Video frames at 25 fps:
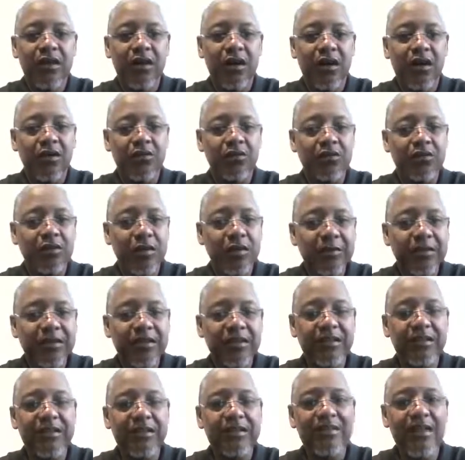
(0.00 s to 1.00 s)
are
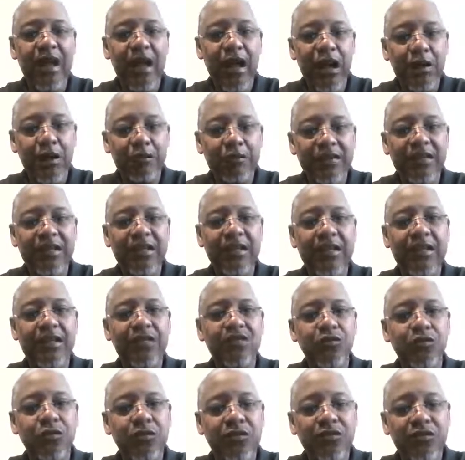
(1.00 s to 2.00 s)
something that's happening
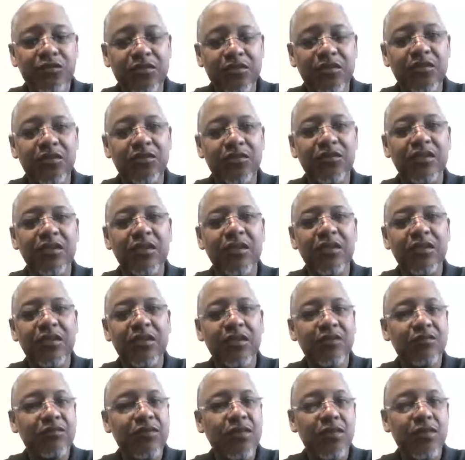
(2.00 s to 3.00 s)
as a result
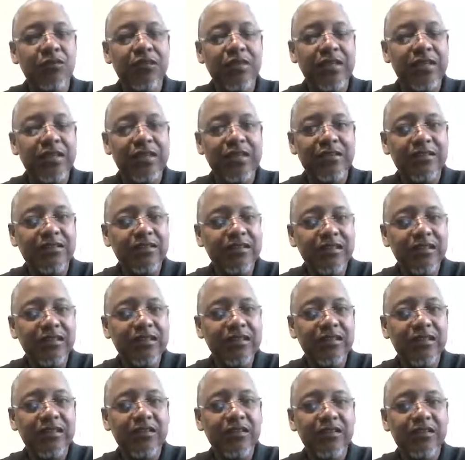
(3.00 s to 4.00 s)
of
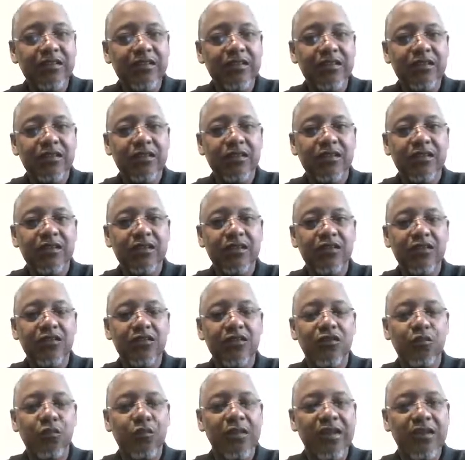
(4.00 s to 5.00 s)
COVID-19
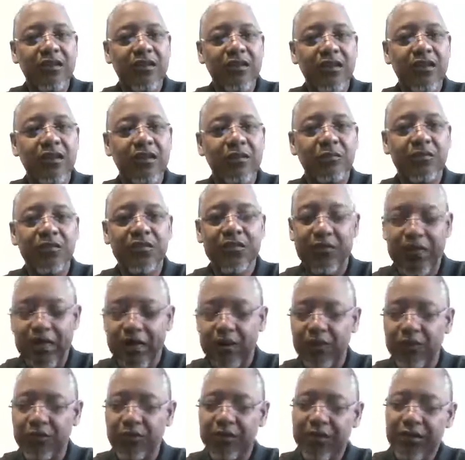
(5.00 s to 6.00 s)
when it comes.
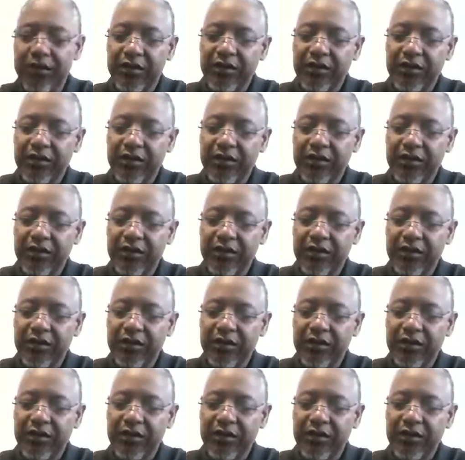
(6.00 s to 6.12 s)
Now,